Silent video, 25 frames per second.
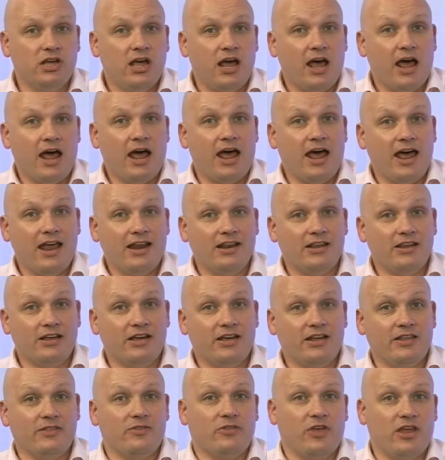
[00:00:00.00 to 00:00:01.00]
and
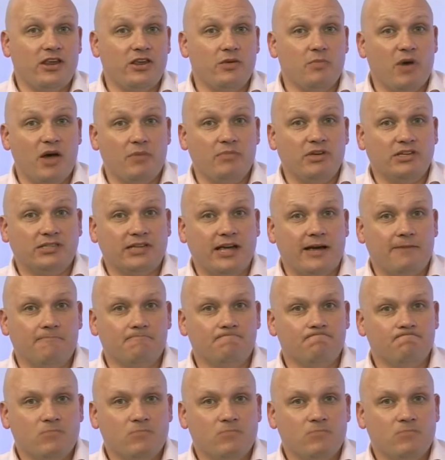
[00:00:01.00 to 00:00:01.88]
then you might miss out.